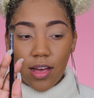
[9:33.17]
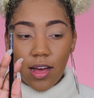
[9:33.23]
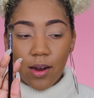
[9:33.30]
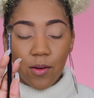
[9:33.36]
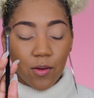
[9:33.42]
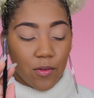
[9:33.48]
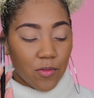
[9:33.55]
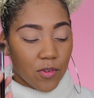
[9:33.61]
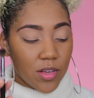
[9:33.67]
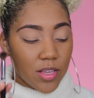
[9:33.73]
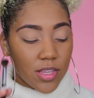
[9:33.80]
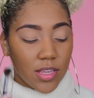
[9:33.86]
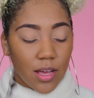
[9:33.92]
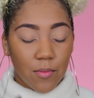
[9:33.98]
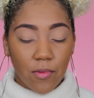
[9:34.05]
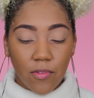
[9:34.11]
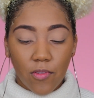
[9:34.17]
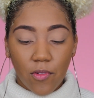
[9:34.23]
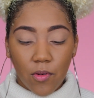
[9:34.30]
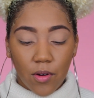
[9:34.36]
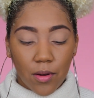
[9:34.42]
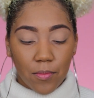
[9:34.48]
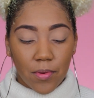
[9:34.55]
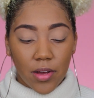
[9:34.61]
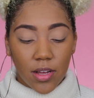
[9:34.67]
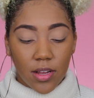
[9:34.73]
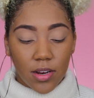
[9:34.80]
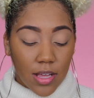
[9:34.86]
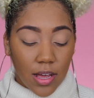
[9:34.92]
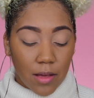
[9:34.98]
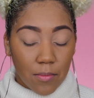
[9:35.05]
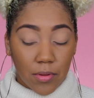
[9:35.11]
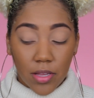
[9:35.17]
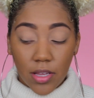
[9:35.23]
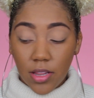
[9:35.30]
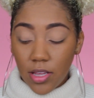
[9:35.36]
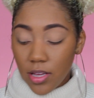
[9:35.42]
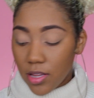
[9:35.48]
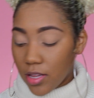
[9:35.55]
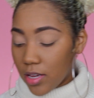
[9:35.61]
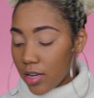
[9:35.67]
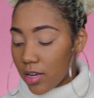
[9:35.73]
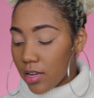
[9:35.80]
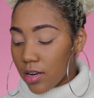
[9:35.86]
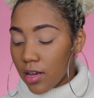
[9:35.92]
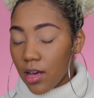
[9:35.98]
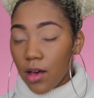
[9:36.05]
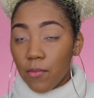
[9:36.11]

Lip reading: I don't know if you can see it before, but it's like completely clean.